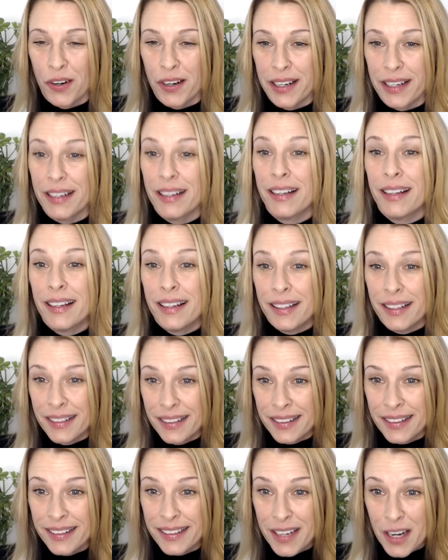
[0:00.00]
And
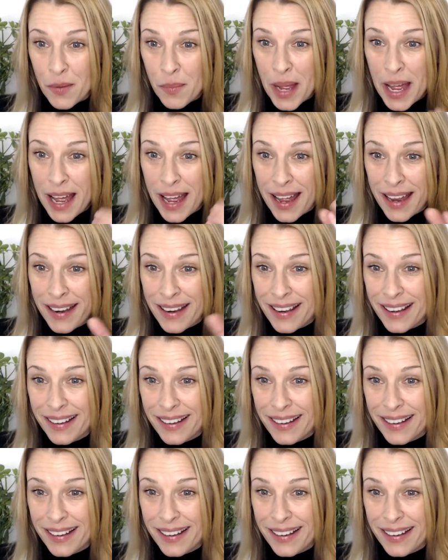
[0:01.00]
your mind